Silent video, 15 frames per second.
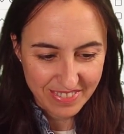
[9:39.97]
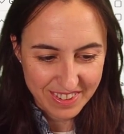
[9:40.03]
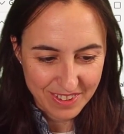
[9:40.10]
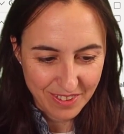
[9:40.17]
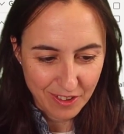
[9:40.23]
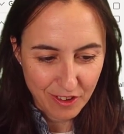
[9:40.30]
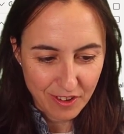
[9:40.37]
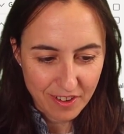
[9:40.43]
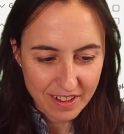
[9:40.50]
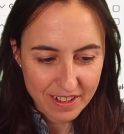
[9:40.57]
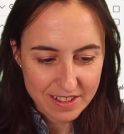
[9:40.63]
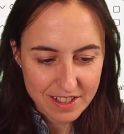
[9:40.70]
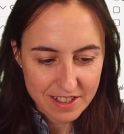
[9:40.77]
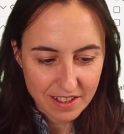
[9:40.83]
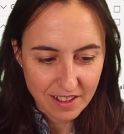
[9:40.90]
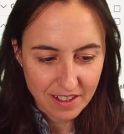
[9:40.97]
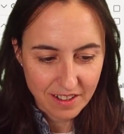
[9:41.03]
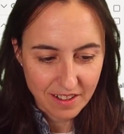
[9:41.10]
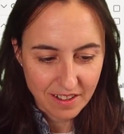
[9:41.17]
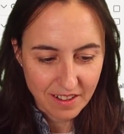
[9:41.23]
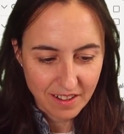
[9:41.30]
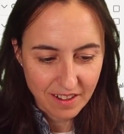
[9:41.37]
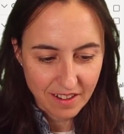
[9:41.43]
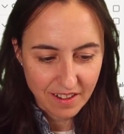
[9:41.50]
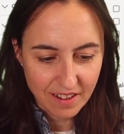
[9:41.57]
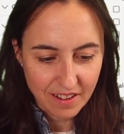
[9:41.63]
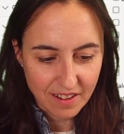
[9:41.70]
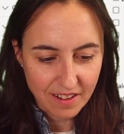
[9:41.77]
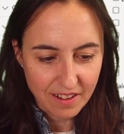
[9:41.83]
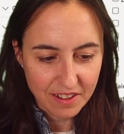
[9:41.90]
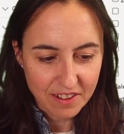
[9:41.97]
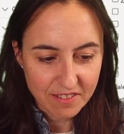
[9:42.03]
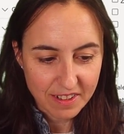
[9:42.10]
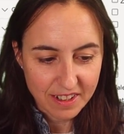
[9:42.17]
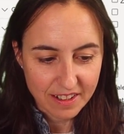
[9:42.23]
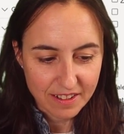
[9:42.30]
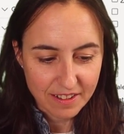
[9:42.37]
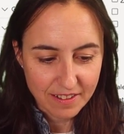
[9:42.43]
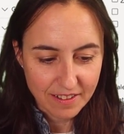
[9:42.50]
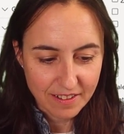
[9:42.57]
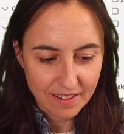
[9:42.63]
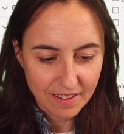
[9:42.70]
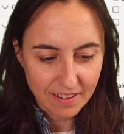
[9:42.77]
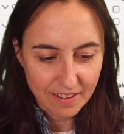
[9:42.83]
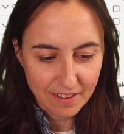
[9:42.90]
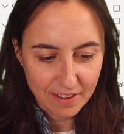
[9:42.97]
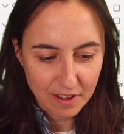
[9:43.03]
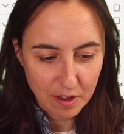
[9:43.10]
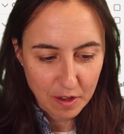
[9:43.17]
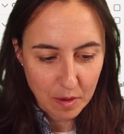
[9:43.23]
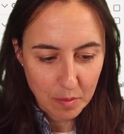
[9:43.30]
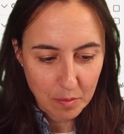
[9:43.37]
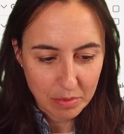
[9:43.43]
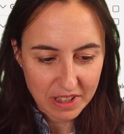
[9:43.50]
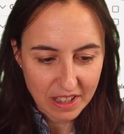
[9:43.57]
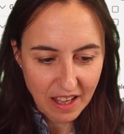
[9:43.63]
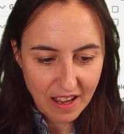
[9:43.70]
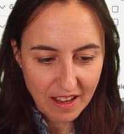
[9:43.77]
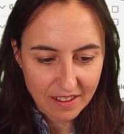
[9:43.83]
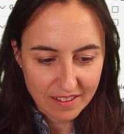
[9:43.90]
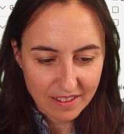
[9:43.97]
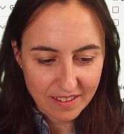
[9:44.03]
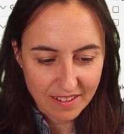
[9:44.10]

So orange, green, black,